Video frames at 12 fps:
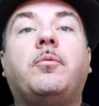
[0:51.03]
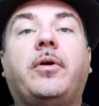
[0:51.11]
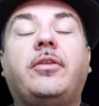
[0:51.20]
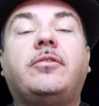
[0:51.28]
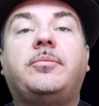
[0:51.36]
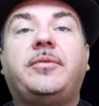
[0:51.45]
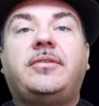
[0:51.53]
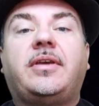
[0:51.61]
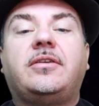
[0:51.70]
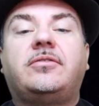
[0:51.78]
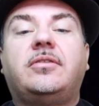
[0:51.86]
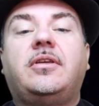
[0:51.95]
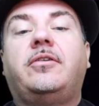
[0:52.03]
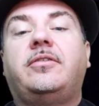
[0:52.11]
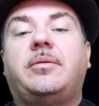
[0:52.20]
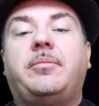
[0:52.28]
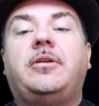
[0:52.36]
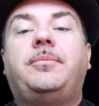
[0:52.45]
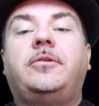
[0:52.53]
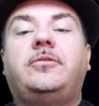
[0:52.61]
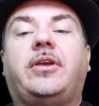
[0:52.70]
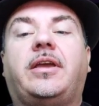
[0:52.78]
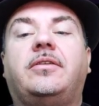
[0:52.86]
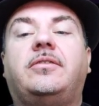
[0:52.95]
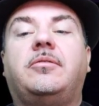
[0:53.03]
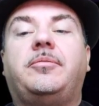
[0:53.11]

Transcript: When there's a mutation, there is a minimal chance that